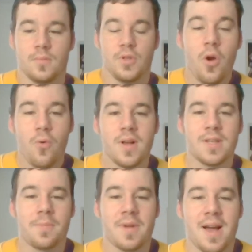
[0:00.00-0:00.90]
Yo, what is
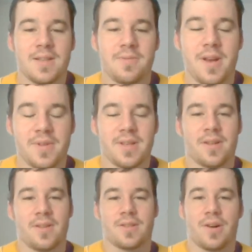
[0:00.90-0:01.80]
up, guys? My name is
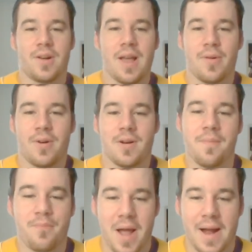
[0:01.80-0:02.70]
Nicholas Earle, and
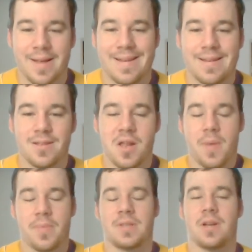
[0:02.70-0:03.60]
welcome back to another
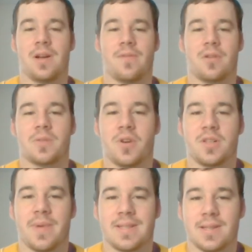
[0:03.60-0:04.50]
episode of Earle Sports
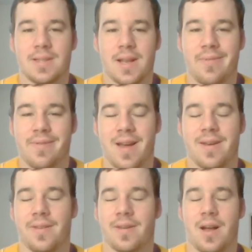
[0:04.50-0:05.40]
Bets. And today we've got
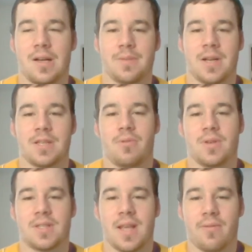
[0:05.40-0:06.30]
another college
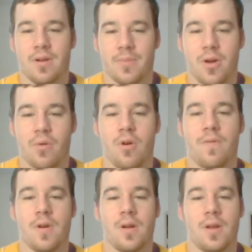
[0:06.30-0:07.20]
basketball slate we're going to be going
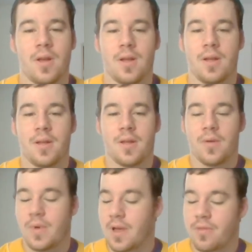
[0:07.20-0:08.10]
over.
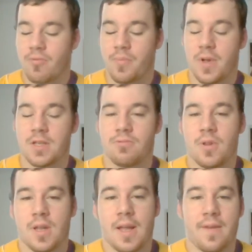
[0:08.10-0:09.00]
We got three plays we're
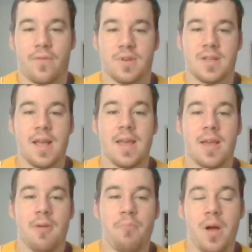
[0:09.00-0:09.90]
looking at for today.
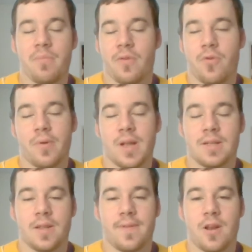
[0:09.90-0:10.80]
But before we get
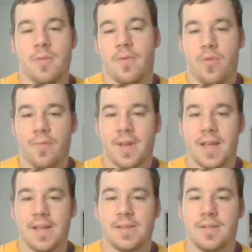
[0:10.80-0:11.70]
into the video, before we
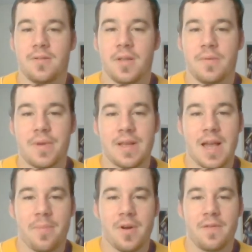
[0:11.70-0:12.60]
get into the
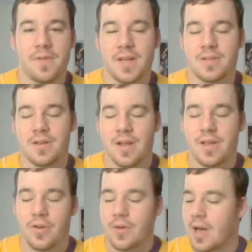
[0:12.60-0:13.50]
recap of
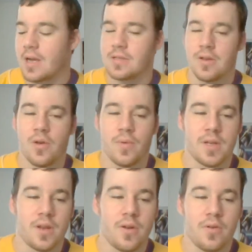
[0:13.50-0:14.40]
yesterday, you guys know what
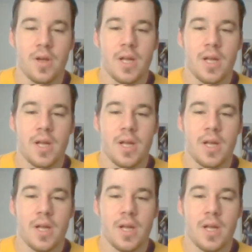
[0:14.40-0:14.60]
to do.